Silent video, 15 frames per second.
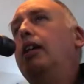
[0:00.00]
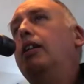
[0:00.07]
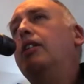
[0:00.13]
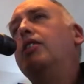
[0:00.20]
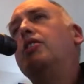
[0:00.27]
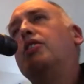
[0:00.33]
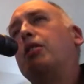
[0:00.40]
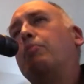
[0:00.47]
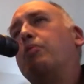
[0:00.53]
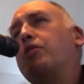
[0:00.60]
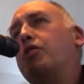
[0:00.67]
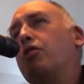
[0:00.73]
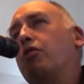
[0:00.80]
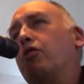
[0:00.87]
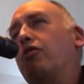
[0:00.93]
In this
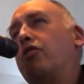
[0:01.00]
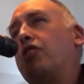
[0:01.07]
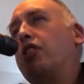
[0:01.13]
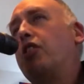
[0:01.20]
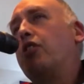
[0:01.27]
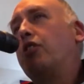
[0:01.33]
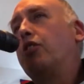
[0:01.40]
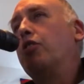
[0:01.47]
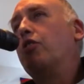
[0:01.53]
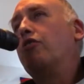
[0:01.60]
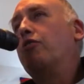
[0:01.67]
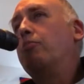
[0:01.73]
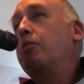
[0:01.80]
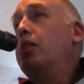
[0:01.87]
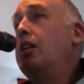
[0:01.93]
episode of The Scarecrow
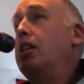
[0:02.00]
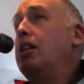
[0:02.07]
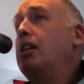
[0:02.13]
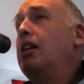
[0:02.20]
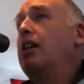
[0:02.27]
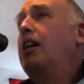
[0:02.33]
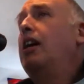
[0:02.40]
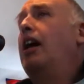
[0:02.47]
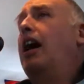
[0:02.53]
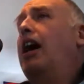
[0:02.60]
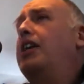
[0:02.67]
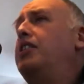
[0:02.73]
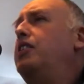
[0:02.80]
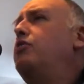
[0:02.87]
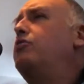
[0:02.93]
for me,
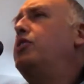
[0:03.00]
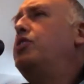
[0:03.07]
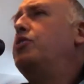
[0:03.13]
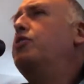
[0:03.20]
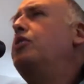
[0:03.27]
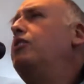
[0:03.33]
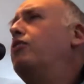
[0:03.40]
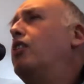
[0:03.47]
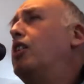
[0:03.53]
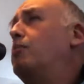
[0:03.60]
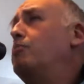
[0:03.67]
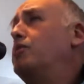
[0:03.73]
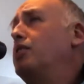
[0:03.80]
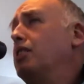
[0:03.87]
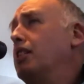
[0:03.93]
I did retrieve
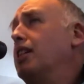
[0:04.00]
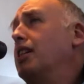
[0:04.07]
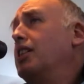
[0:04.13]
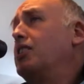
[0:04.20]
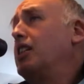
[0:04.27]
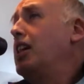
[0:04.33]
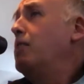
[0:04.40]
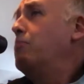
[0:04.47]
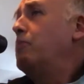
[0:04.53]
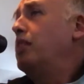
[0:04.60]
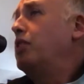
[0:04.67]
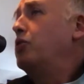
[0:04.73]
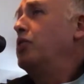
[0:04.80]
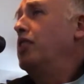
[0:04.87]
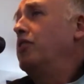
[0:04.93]
arms and legs and my
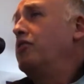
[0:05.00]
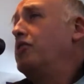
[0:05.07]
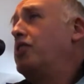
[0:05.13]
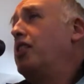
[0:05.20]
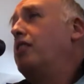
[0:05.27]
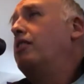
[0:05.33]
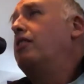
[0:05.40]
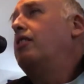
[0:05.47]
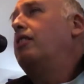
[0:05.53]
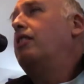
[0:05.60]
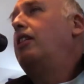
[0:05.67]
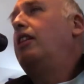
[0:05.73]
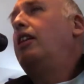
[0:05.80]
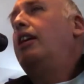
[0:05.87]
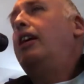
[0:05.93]
creative center,
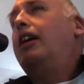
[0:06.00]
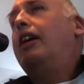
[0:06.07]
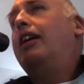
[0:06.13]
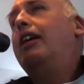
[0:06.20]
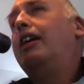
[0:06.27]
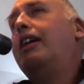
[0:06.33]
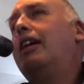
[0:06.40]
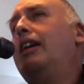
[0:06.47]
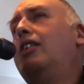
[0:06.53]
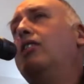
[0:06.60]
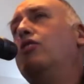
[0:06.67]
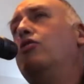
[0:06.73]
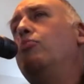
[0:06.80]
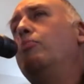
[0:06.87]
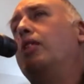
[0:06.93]
and I gained a
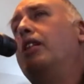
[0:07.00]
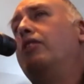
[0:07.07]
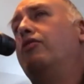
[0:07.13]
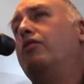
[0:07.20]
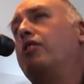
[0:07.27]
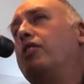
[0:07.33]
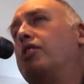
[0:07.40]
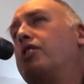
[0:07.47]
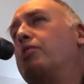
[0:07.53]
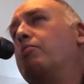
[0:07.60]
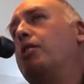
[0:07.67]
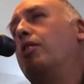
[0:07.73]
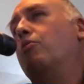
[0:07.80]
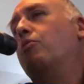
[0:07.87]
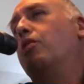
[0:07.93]
new mindfulness
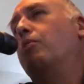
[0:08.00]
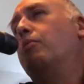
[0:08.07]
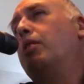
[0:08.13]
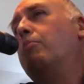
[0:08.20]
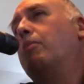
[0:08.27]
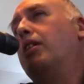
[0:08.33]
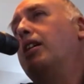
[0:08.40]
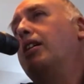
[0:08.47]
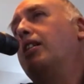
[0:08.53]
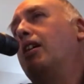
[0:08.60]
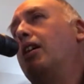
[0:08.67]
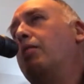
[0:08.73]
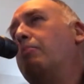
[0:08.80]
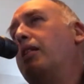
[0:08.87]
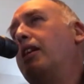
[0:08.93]
about where my mind
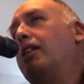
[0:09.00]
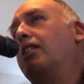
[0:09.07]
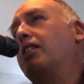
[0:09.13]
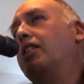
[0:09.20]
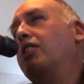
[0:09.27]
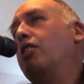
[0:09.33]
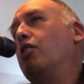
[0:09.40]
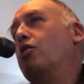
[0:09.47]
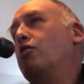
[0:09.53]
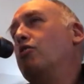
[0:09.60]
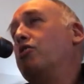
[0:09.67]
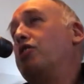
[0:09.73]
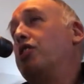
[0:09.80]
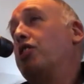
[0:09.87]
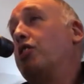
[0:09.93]
automatically
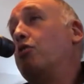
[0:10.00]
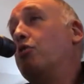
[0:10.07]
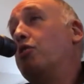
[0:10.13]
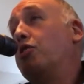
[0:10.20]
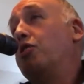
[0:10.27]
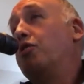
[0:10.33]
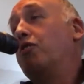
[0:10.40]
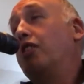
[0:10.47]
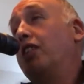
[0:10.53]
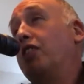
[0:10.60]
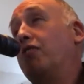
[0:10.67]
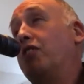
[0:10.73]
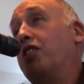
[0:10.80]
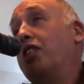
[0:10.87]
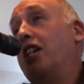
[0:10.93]
goes in the course of any
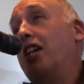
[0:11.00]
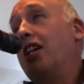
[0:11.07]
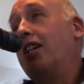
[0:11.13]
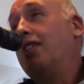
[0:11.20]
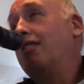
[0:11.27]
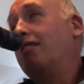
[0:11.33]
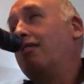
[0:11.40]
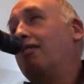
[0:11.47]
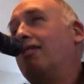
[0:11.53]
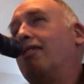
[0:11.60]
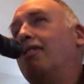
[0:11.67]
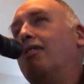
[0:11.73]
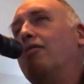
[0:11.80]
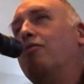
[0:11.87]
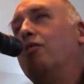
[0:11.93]
given day,
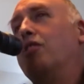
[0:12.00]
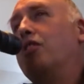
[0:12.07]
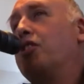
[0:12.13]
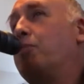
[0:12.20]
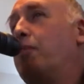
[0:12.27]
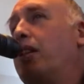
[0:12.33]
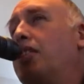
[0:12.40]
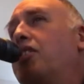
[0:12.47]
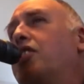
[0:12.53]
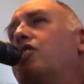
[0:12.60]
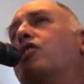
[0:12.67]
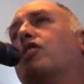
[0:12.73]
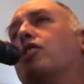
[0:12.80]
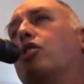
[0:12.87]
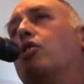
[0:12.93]
where does my
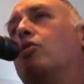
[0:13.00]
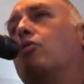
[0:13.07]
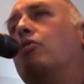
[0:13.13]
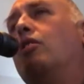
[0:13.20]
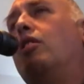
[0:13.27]
attention go?